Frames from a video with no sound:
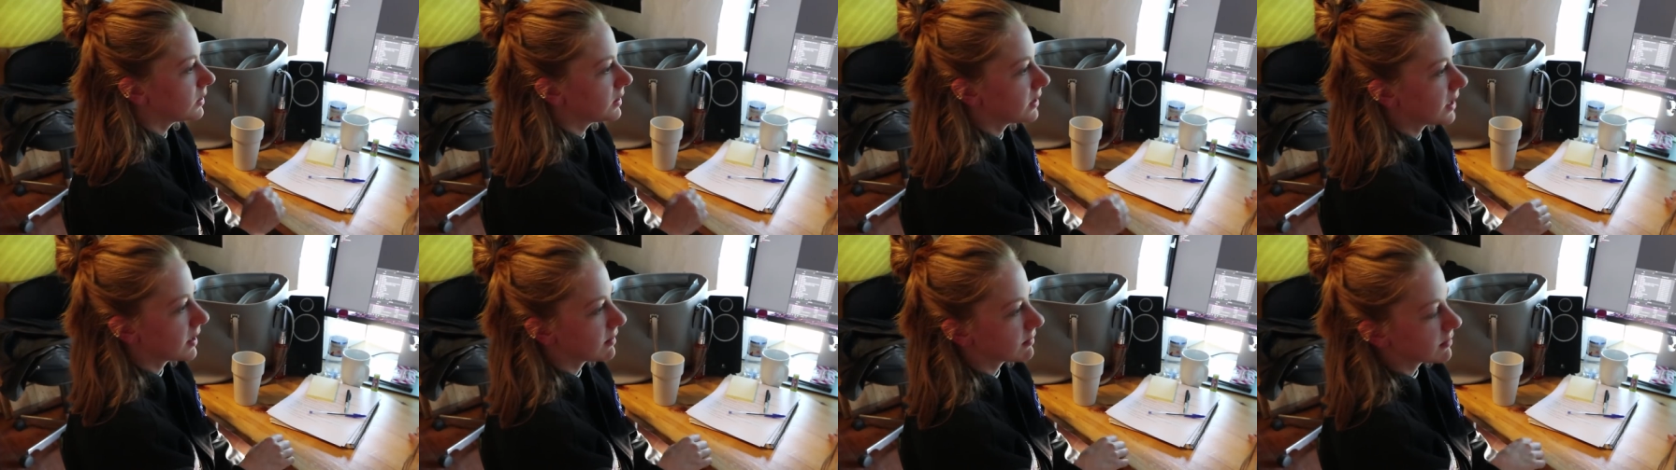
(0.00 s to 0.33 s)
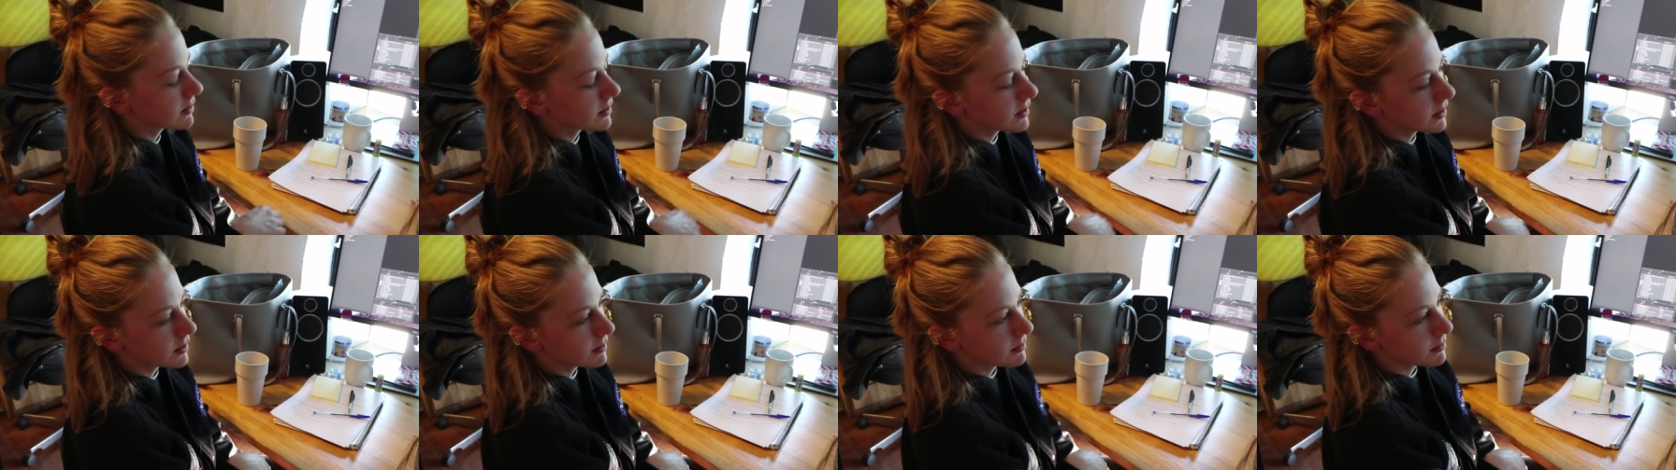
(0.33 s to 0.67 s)
Now
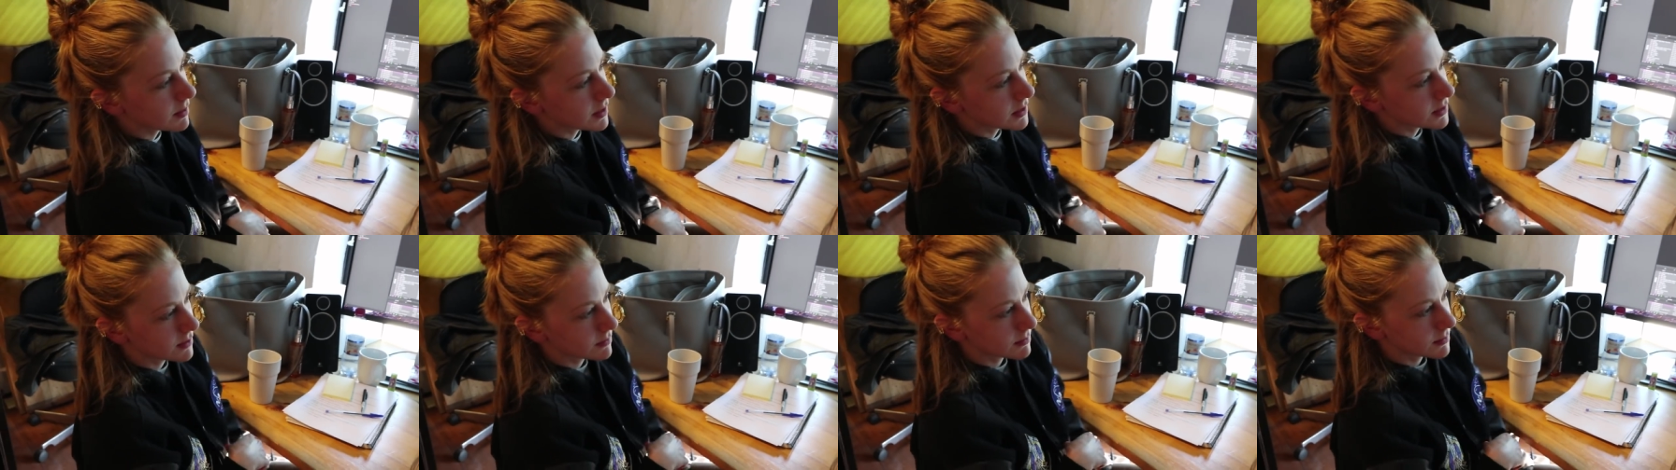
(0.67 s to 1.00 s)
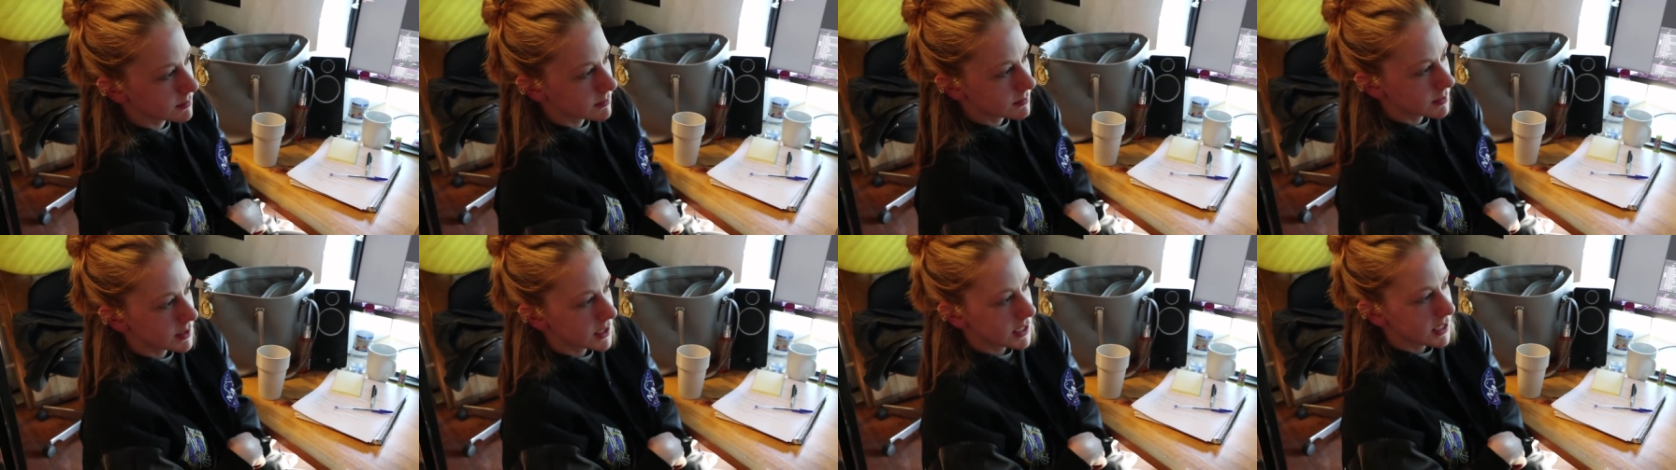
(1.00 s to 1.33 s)
we're gonna watch
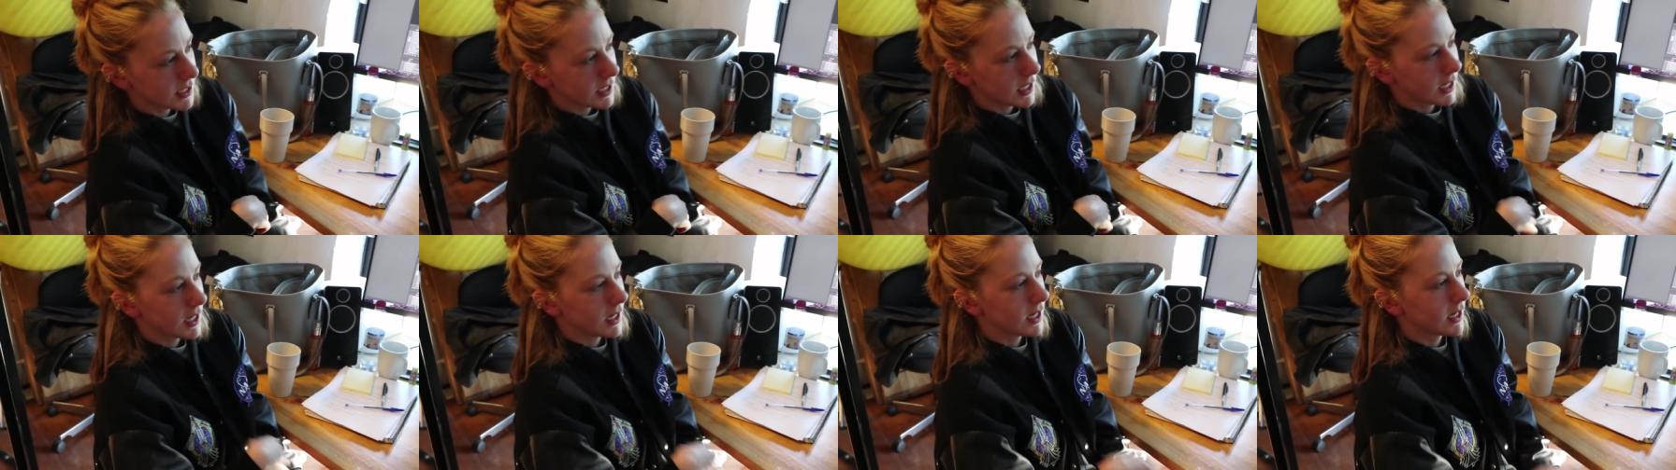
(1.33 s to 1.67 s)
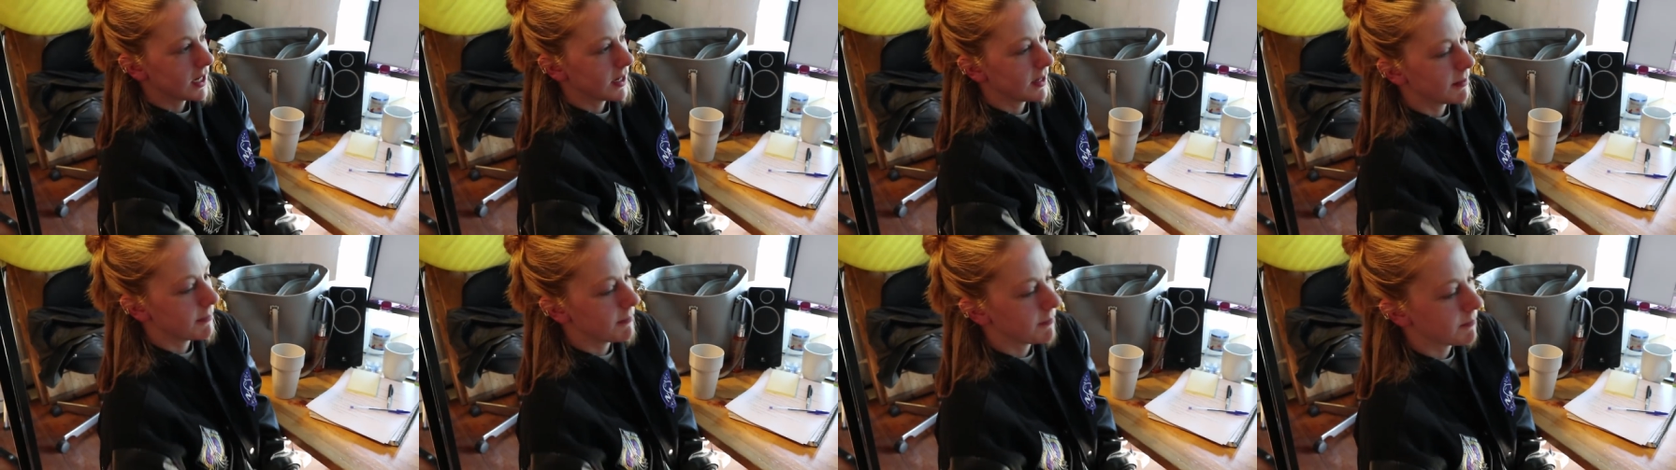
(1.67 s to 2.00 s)
when we
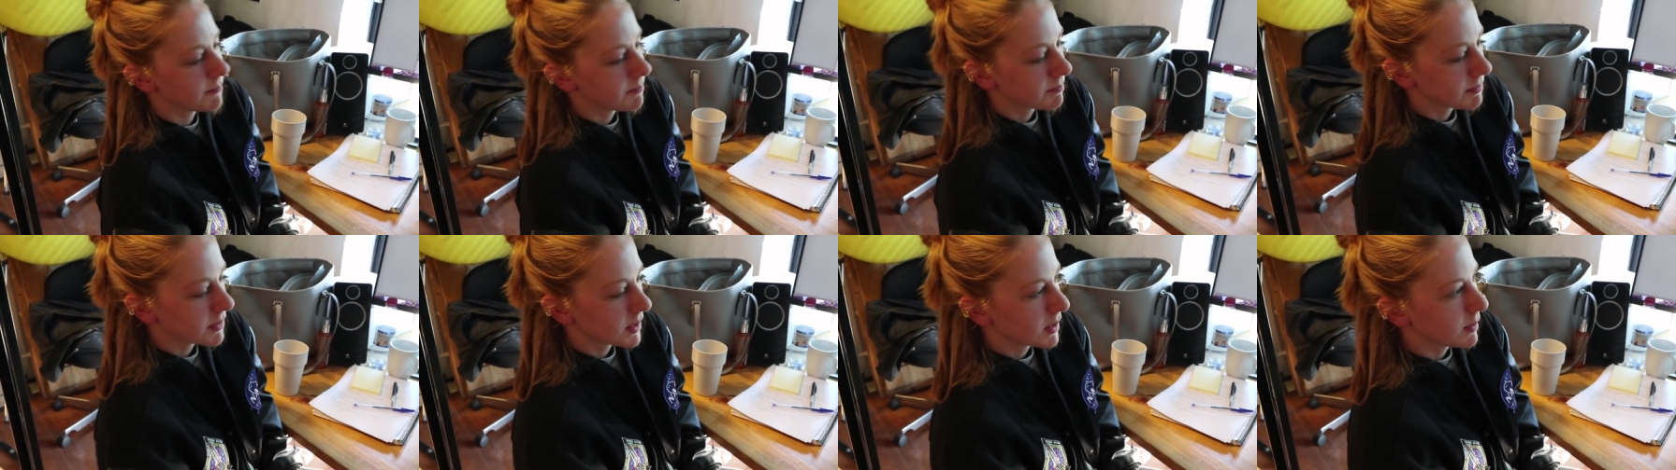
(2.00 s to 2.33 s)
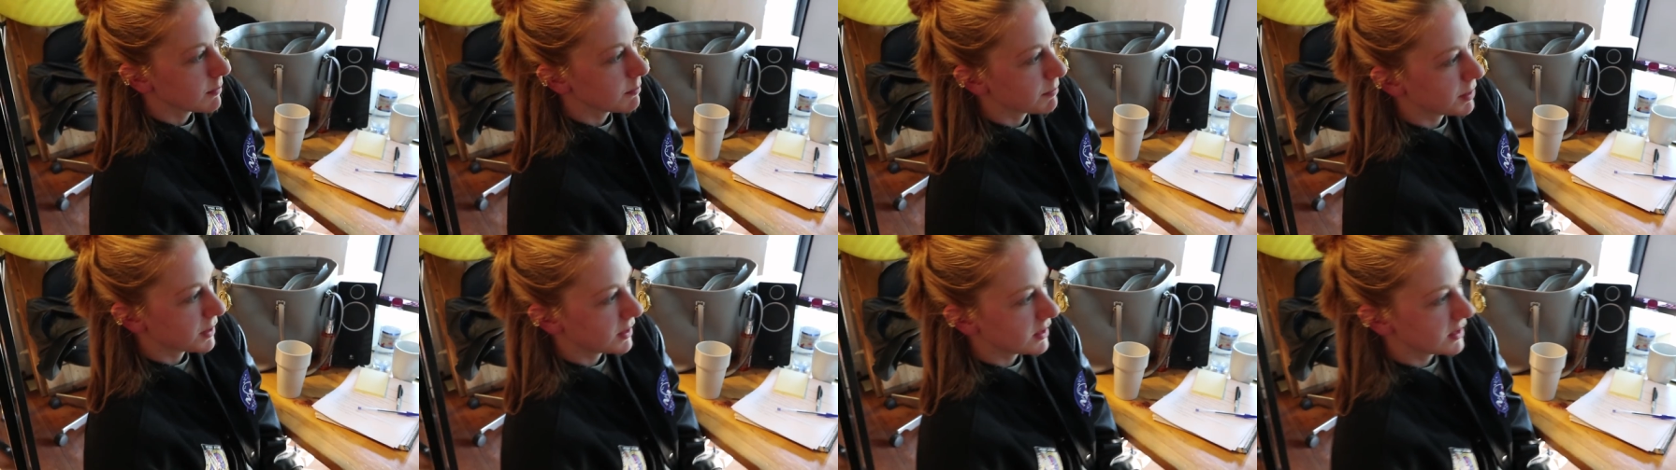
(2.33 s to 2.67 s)

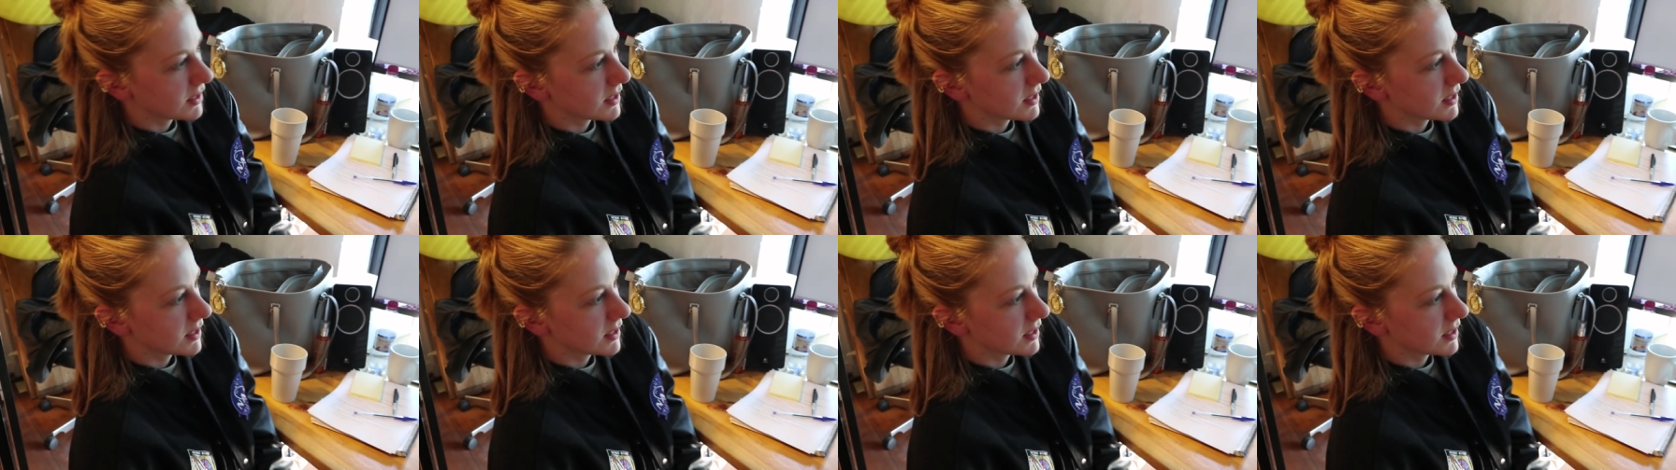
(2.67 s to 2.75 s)
put